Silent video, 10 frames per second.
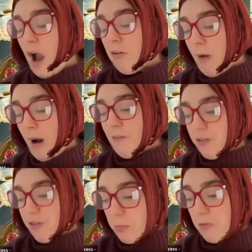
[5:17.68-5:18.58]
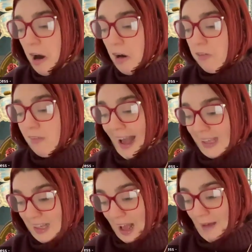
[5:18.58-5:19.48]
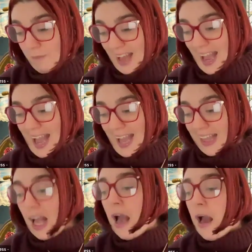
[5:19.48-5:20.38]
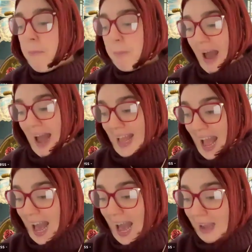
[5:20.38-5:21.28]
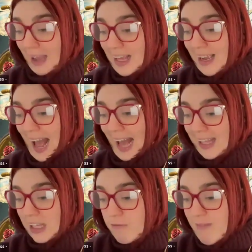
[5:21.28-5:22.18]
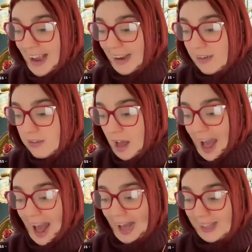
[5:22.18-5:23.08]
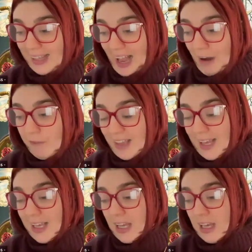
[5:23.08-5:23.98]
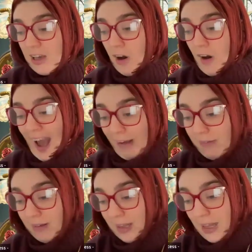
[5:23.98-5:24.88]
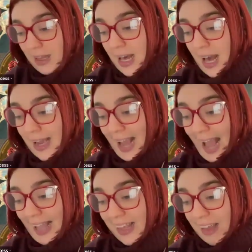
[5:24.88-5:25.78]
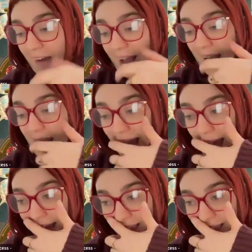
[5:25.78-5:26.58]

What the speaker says: A quote from one letter is, "My heart and I surrender ourselves into your hands," an escalating